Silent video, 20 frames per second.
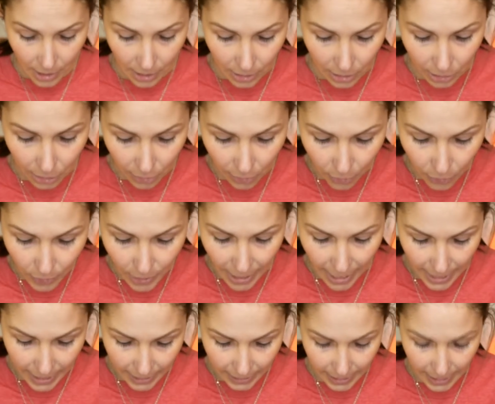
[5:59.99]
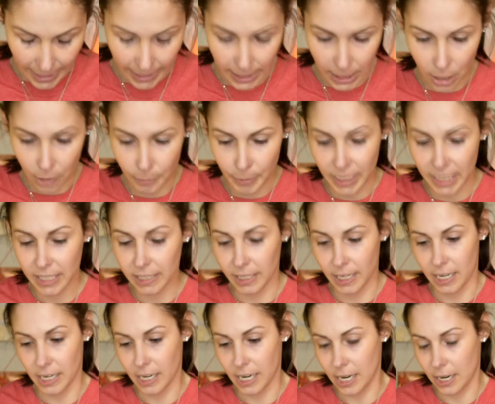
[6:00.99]
So, yes, that's all my
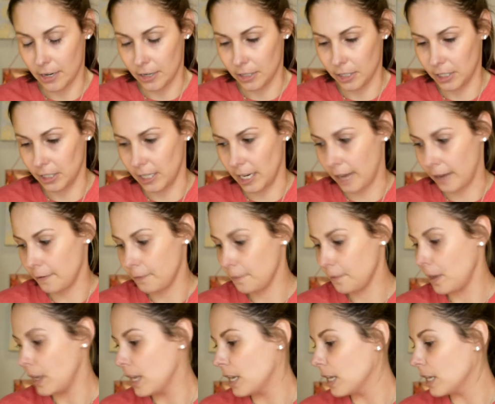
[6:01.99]
skincare stuff.